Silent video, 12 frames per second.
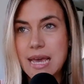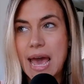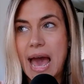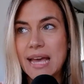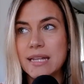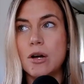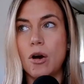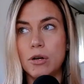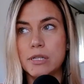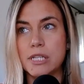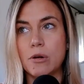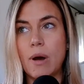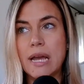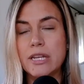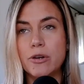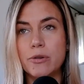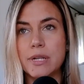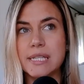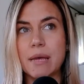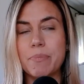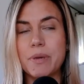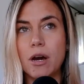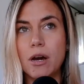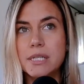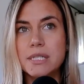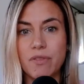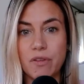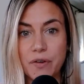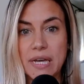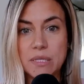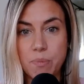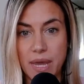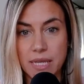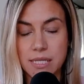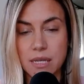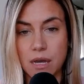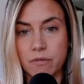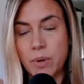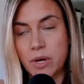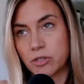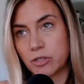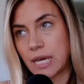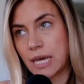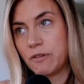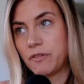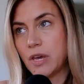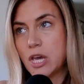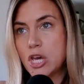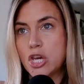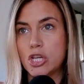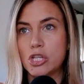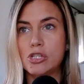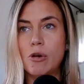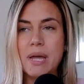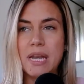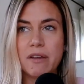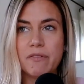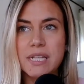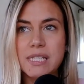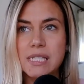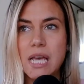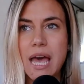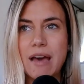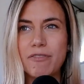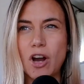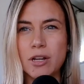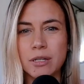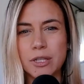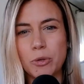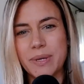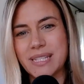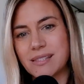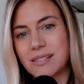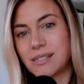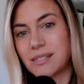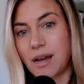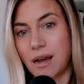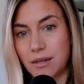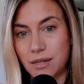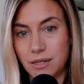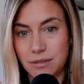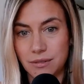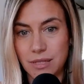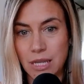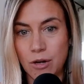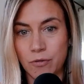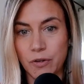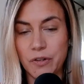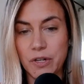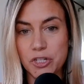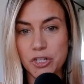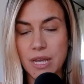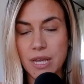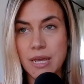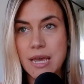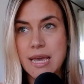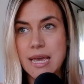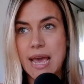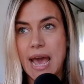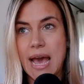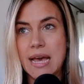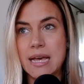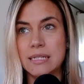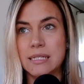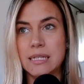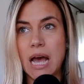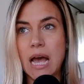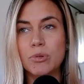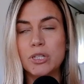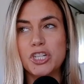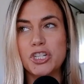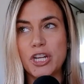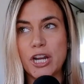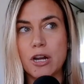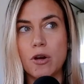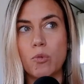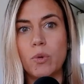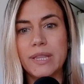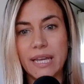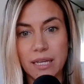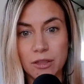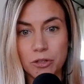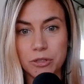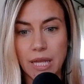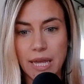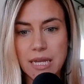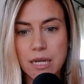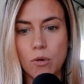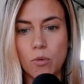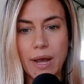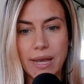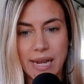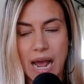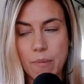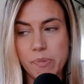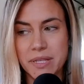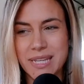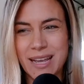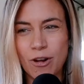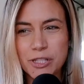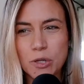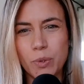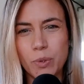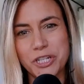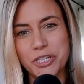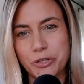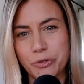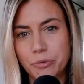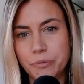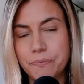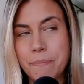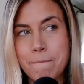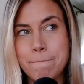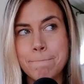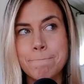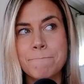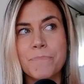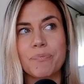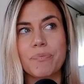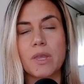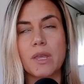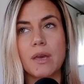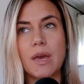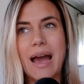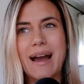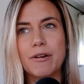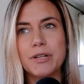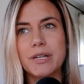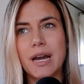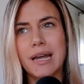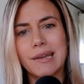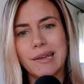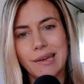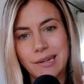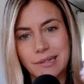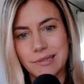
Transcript: And also, I noticed that because of the fast pace of modern life, so many of us have gotten a little bit stuck in overfunctioning. And I want to share what that can look like, why it happens, and also what to do, how to kind of get it